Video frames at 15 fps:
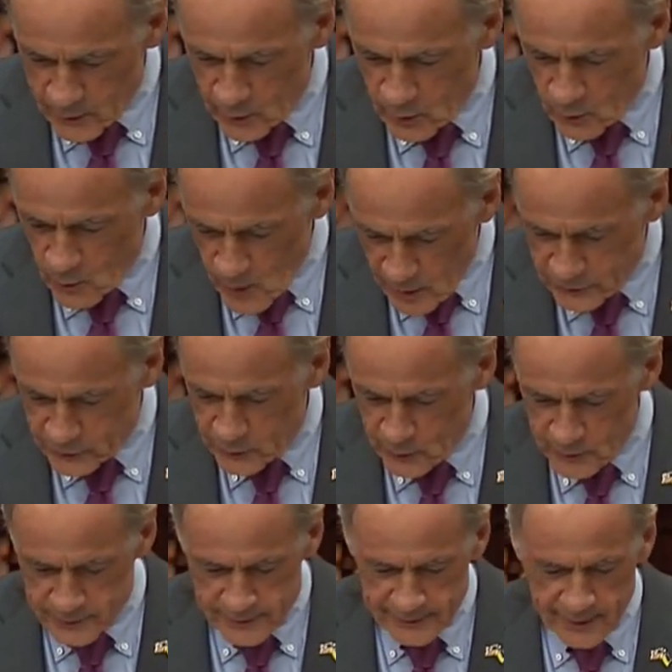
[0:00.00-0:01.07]
her
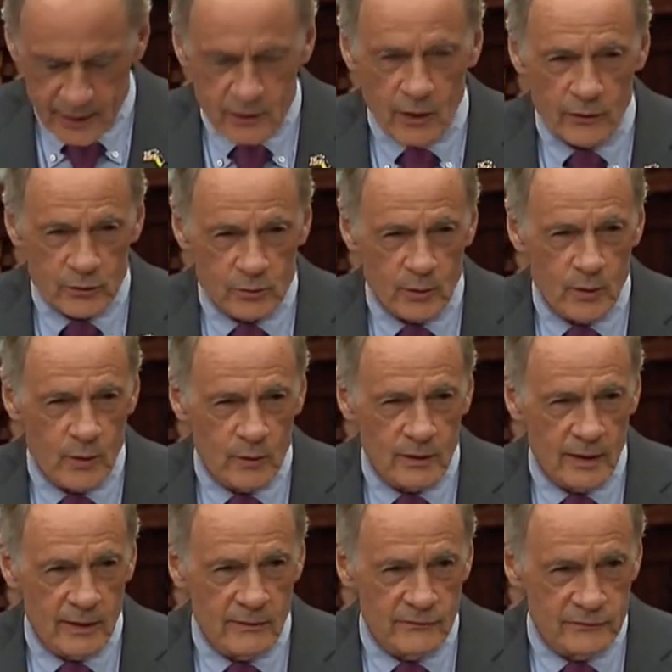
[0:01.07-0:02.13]
well-suited to take on the role
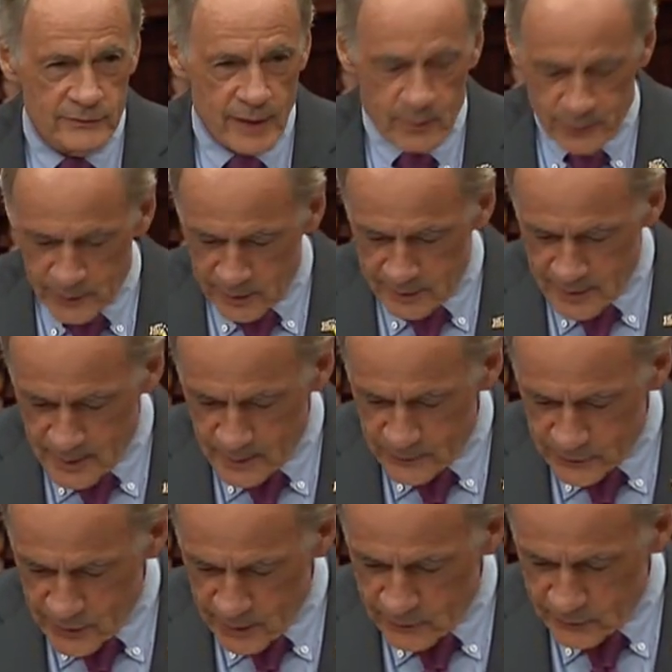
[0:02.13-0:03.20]
of Deputy
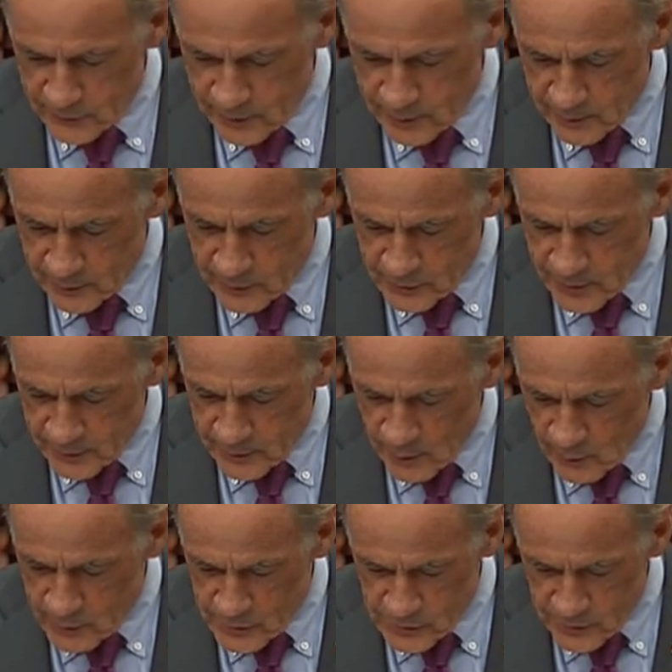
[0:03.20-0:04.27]
Secretary, because I
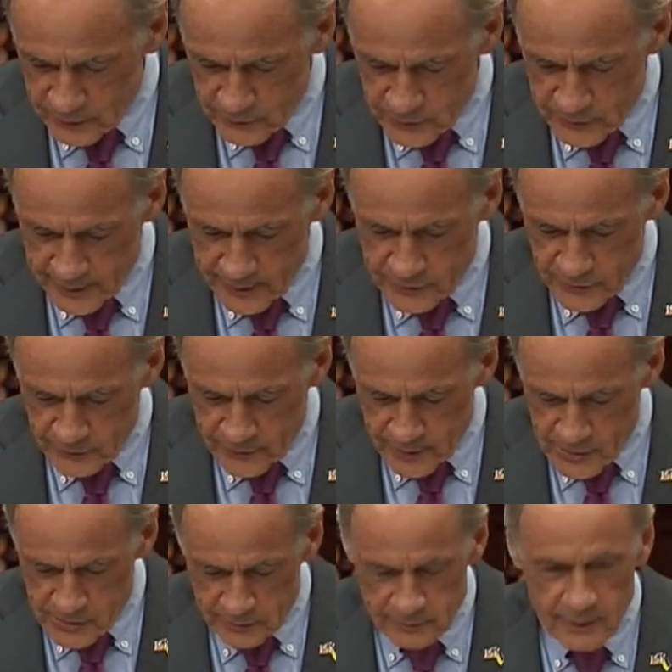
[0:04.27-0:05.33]
know that she understands our
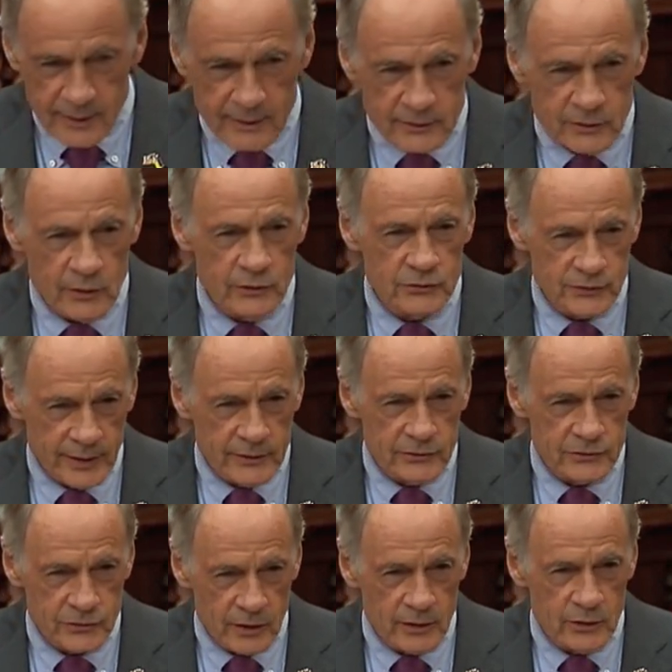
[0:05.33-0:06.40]
nation and understands
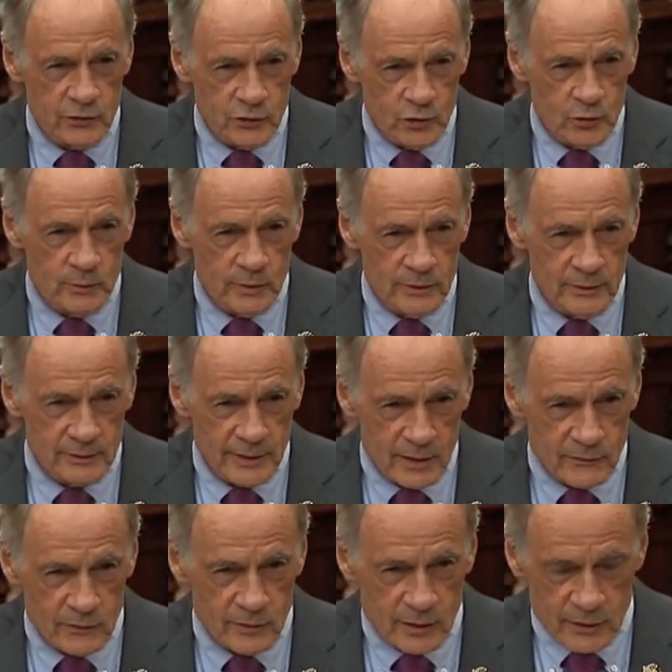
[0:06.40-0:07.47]
us on a human
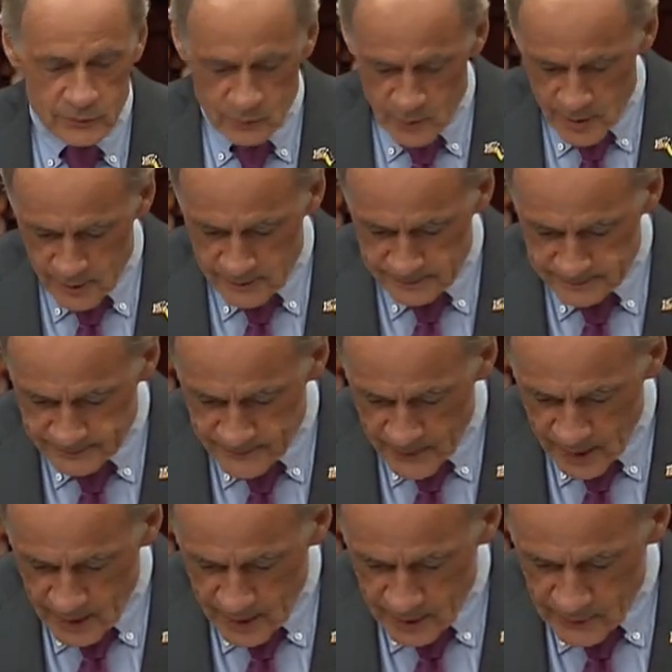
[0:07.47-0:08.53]
level as well.
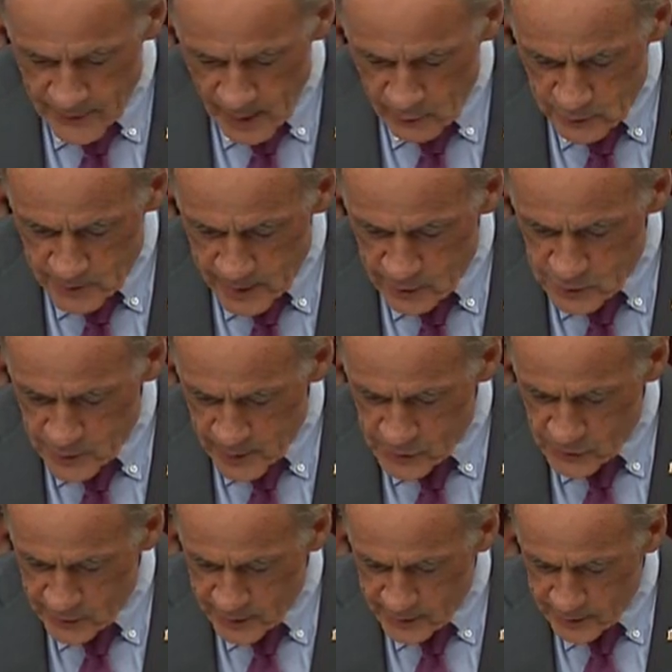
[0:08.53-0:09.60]
That was made
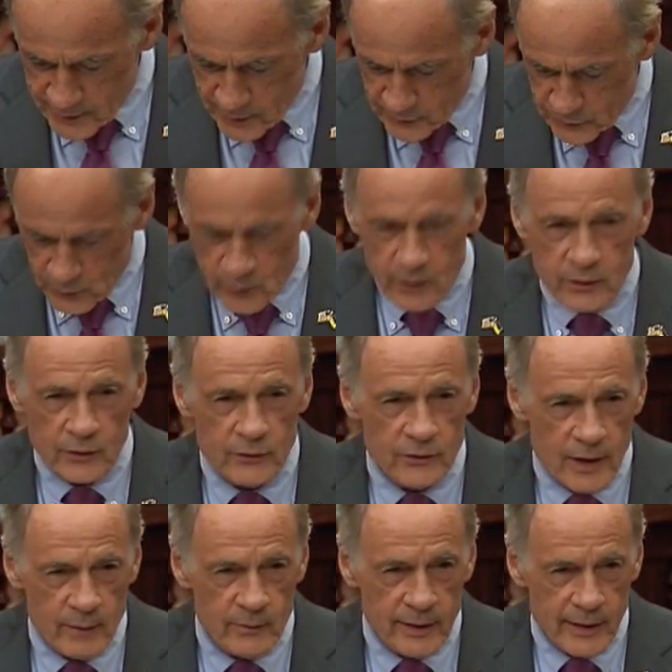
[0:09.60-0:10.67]
especially clear during her
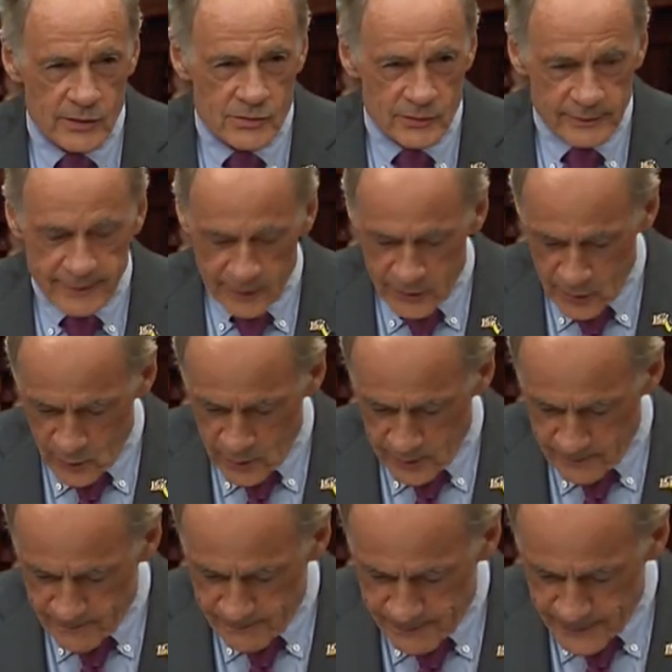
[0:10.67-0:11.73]
nomination hearing.
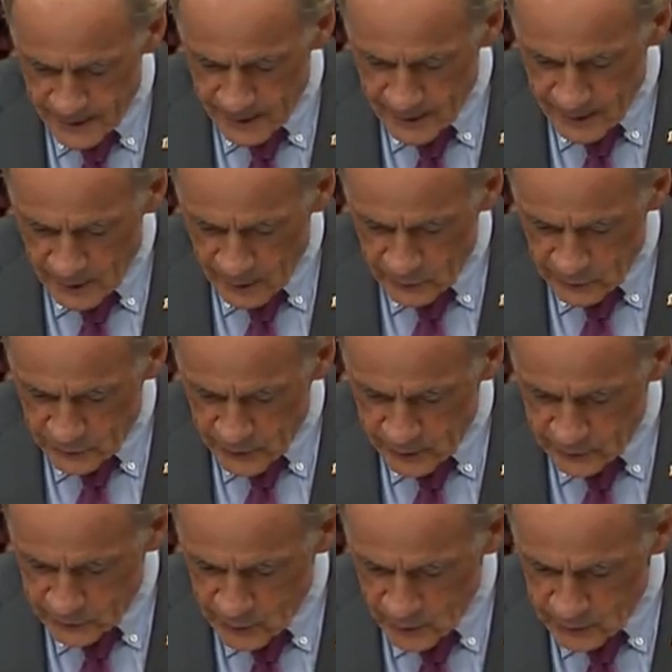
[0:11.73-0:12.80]

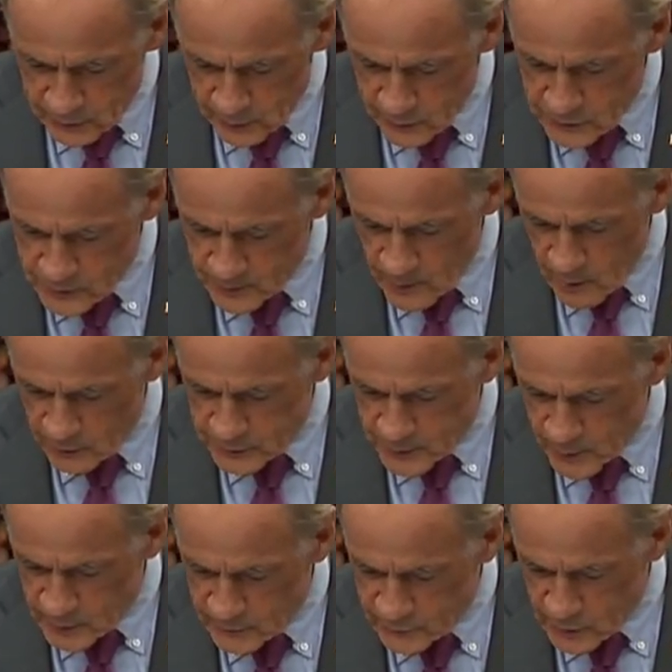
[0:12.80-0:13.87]
Undersecretary Torres Small
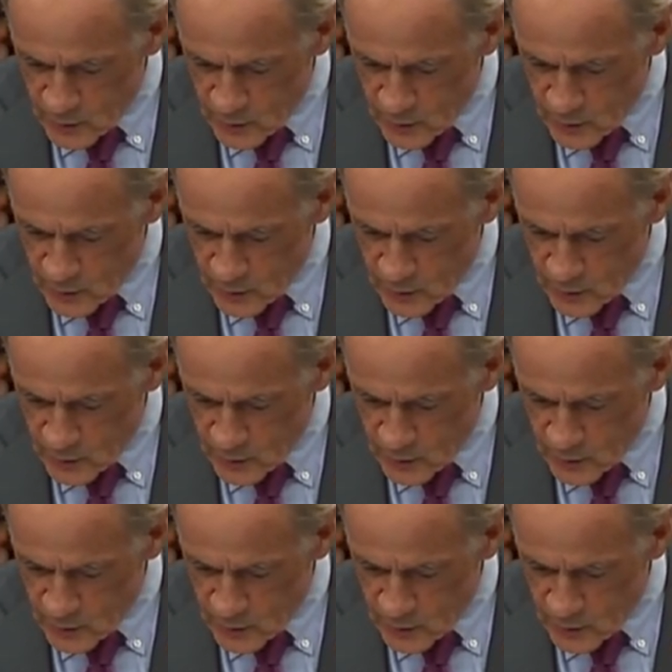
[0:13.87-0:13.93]
spoke of her